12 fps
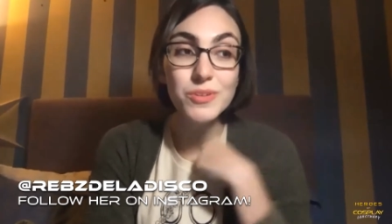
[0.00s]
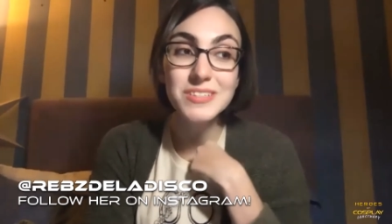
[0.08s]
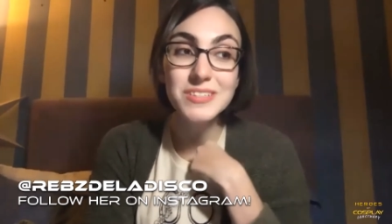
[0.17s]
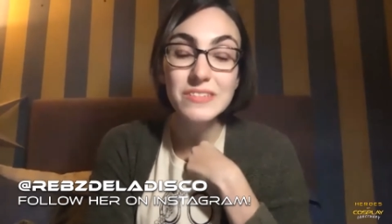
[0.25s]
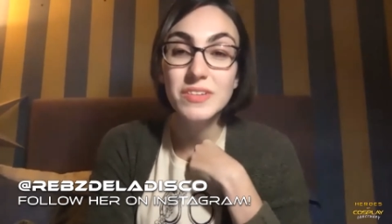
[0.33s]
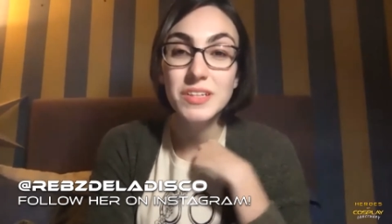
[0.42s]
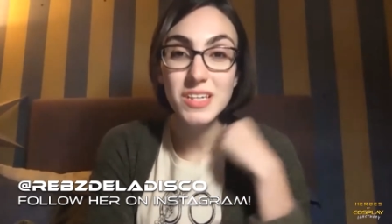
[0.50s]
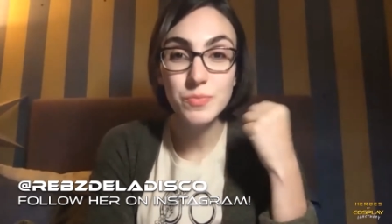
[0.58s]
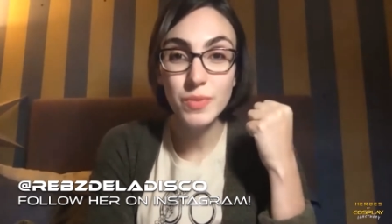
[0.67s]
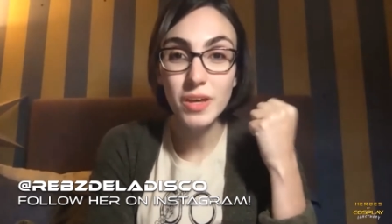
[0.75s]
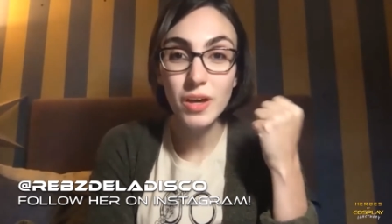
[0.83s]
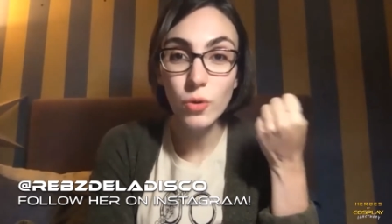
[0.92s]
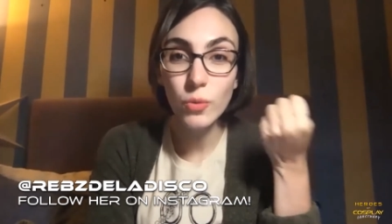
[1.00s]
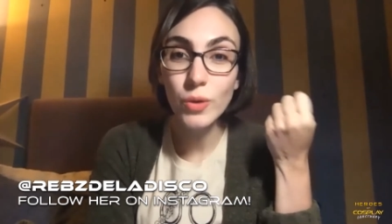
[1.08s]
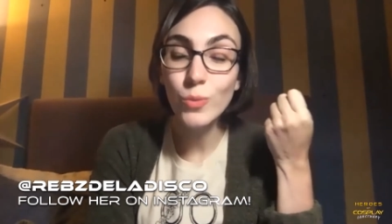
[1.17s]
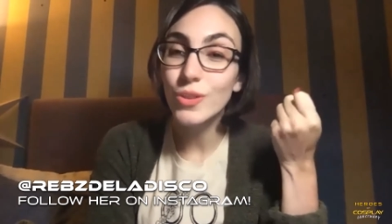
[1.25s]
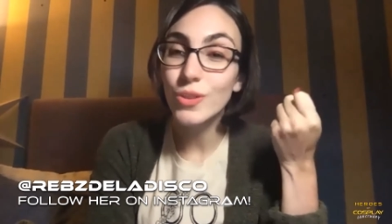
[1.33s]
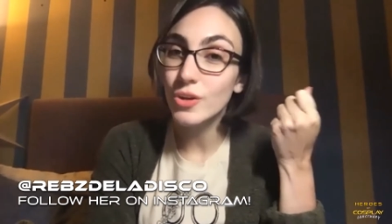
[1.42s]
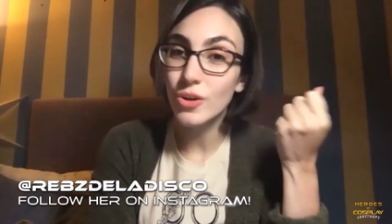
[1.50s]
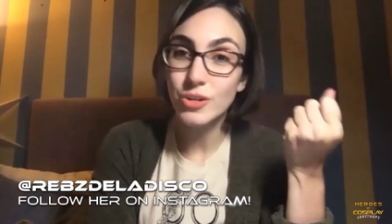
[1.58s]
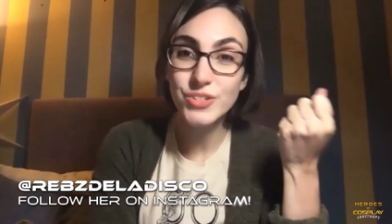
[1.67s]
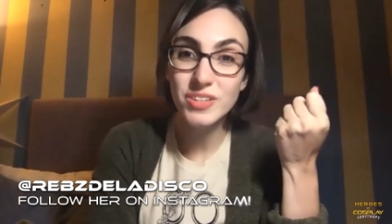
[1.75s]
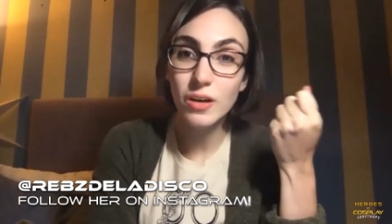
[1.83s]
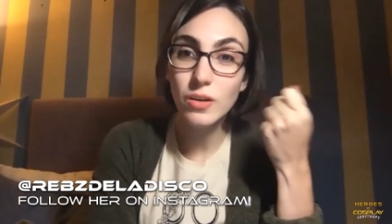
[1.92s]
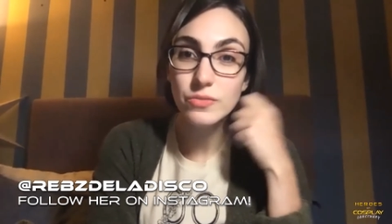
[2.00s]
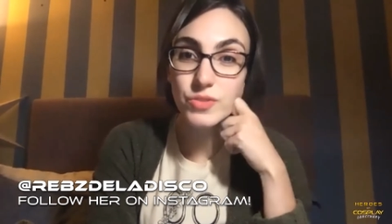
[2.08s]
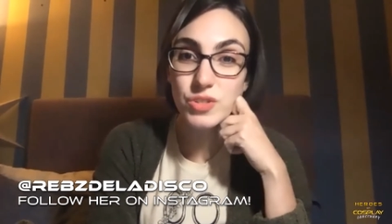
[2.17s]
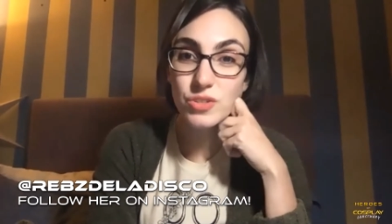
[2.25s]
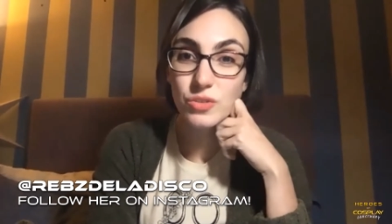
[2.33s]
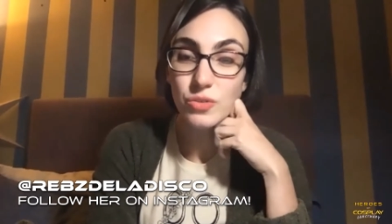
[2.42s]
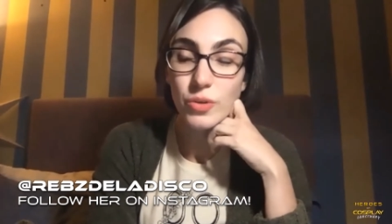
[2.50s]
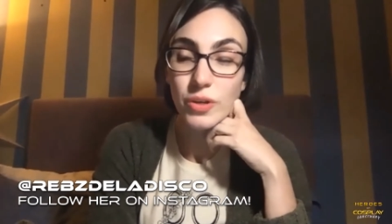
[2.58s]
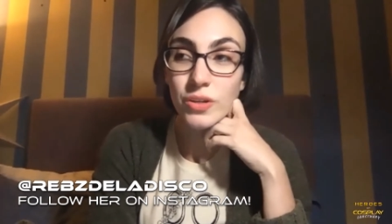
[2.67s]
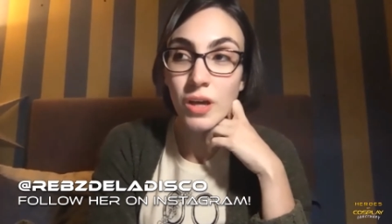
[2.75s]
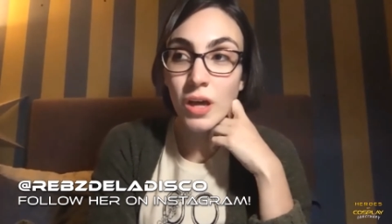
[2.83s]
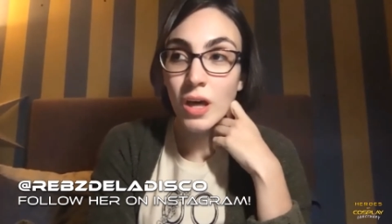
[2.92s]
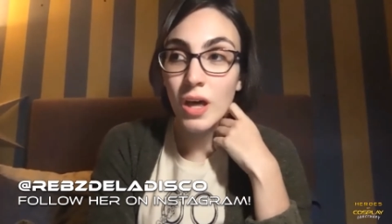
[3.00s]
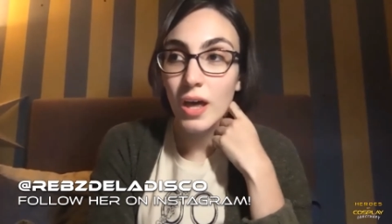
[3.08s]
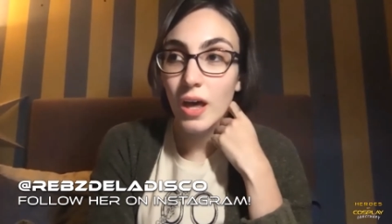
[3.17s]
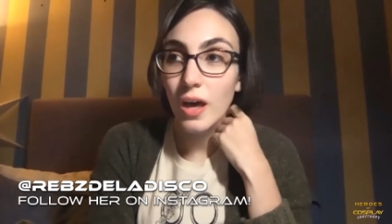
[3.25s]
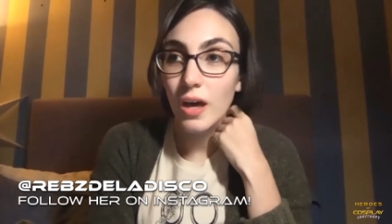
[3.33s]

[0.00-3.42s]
It's even keeping it going within ourselves too. And I